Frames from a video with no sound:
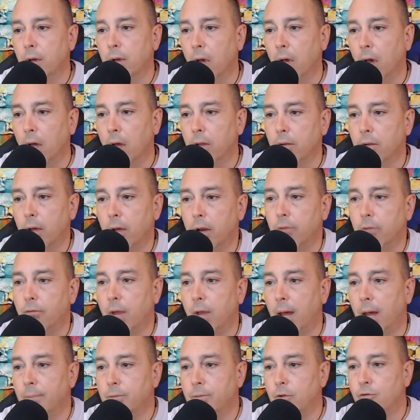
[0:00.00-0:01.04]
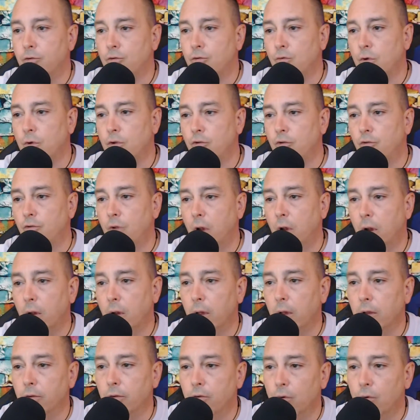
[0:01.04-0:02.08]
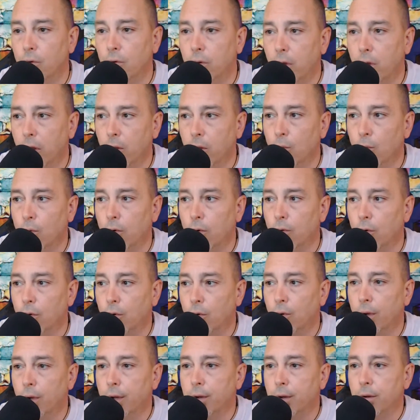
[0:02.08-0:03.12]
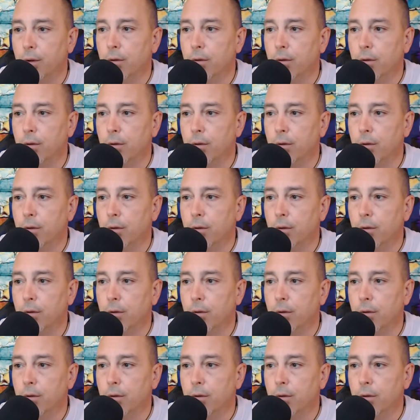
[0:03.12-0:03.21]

I got to stop this screen share and do another one real quick.